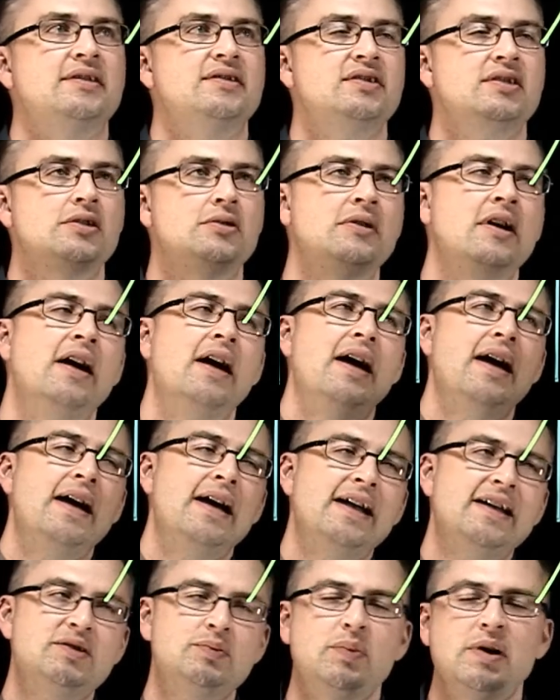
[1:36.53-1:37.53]
So
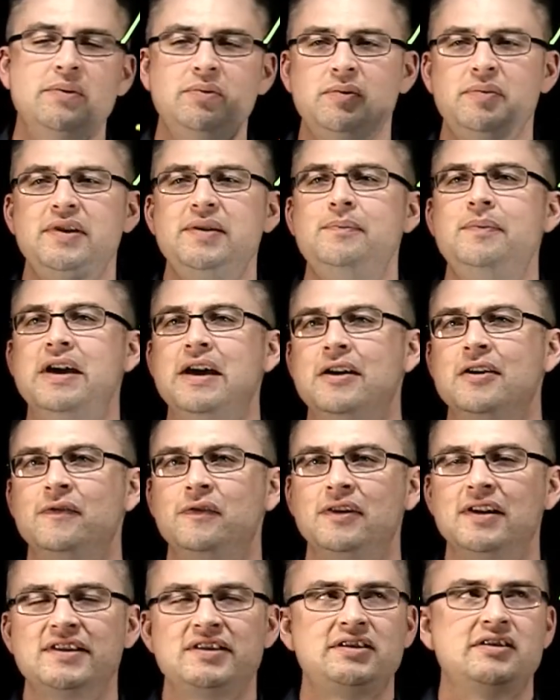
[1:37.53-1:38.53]
it's probably better for
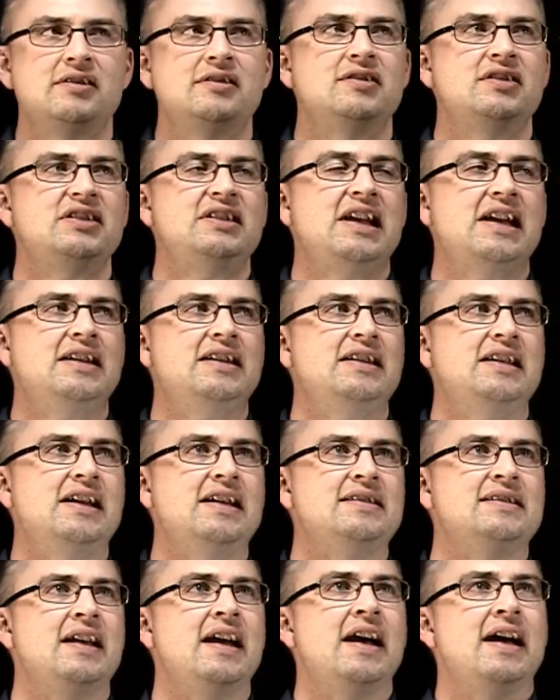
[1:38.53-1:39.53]
us to understand it
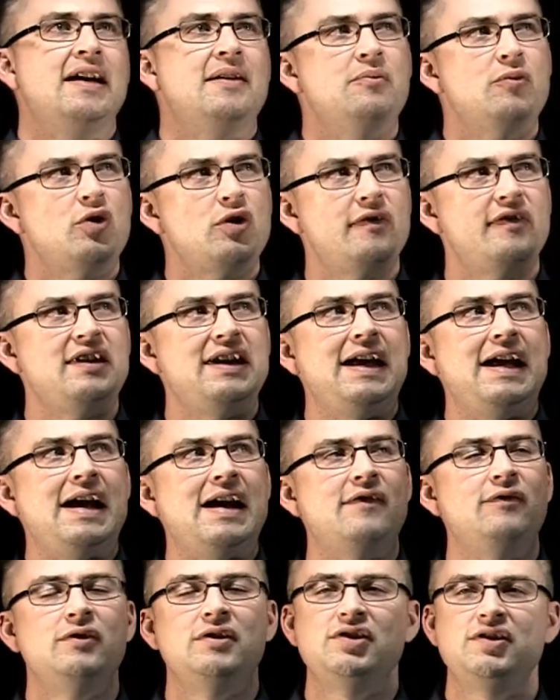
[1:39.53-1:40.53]
as more of an
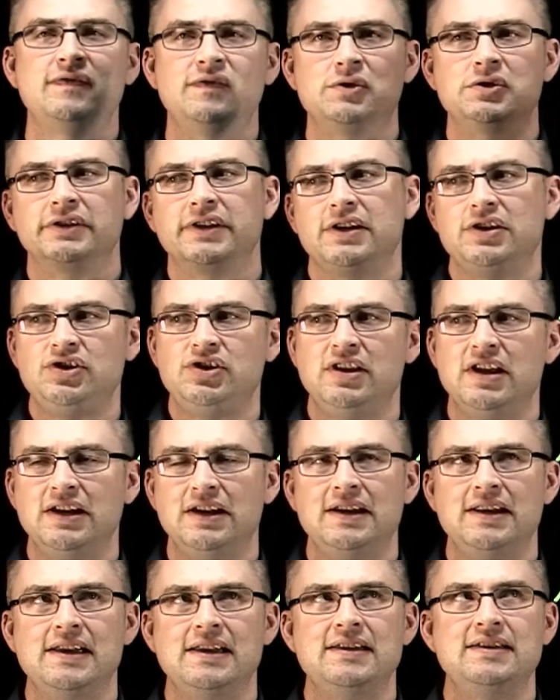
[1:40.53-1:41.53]
average voltage than it
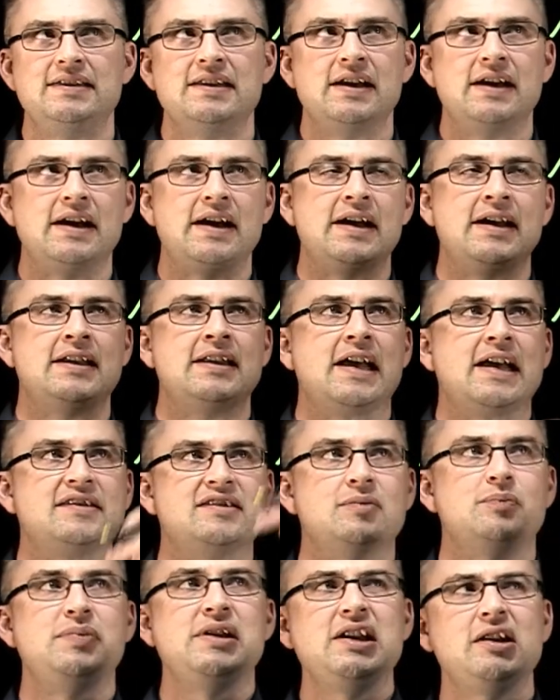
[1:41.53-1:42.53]
is as a
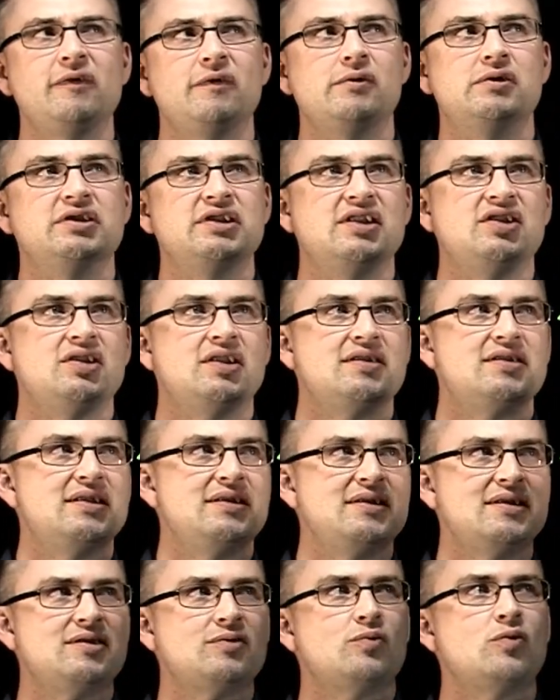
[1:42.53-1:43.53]
peak voltage, because this
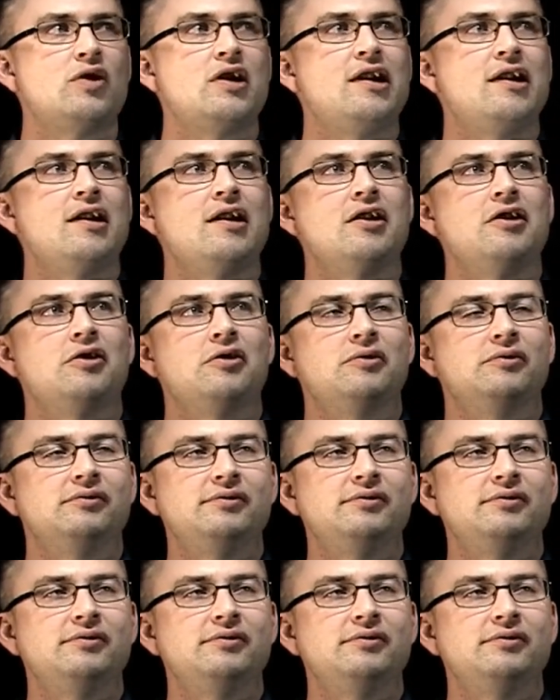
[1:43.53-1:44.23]
is where,